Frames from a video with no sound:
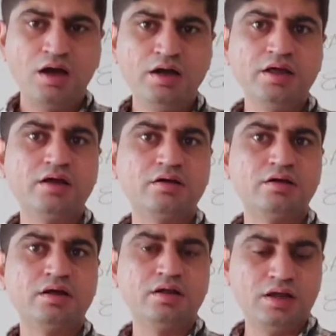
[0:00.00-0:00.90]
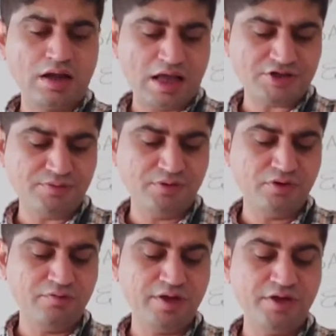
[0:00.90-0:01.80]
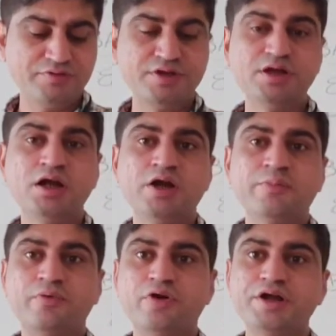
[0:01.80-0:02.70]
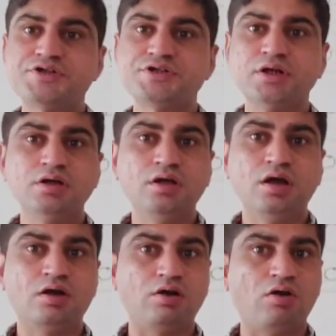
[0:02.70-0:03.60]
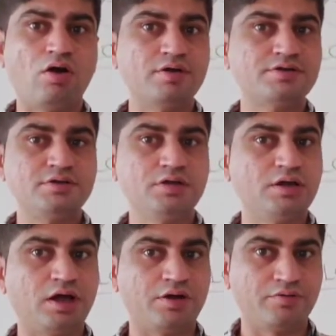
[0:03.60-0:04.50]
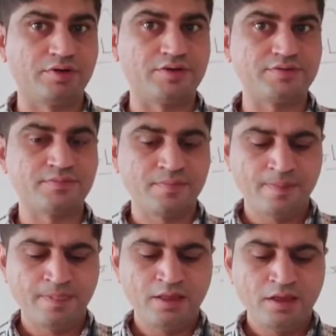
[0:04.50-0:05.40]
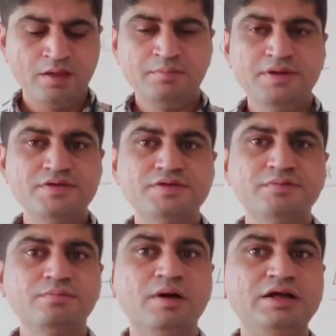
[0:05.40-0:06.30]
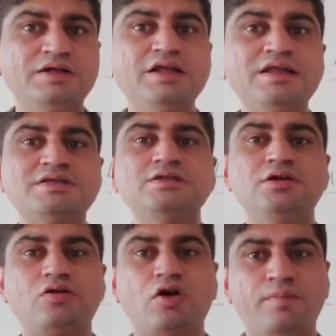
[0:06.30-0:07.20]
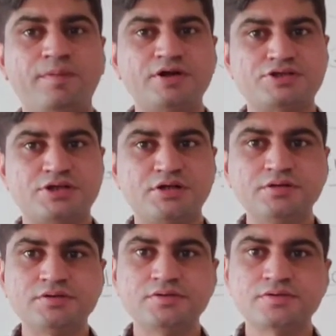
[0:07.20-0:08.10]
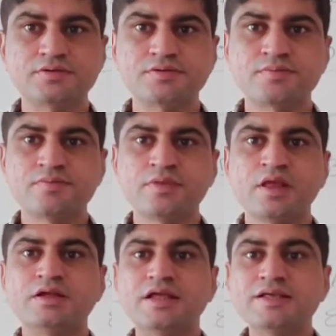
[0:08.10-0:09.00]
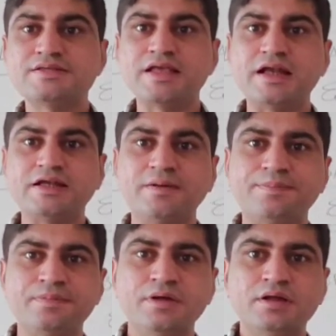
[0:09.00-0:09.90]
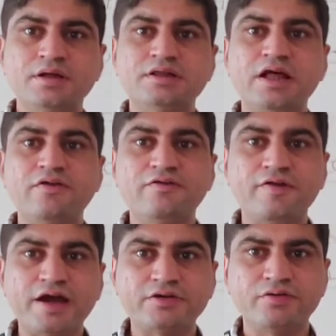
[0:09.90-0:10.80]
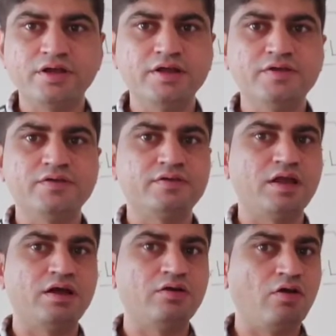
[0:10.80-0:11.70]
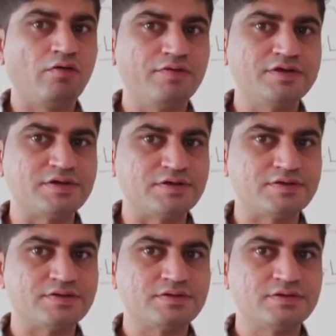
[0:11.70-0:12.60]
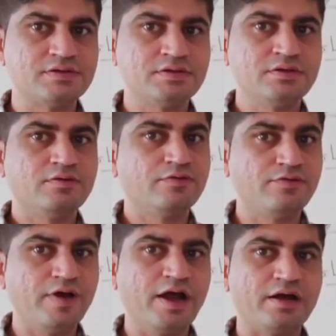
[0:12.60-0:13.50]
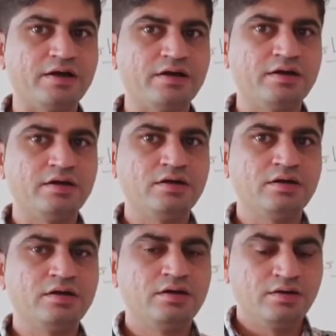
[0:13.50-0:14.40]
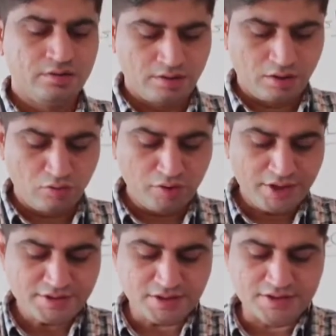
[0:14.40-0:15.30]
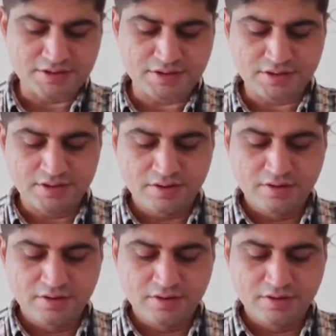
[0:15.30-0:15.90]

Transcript: Earlier, in the last video, we have seen production across the countries. Means multinational corporation, they set up their factories, their offices, where the locations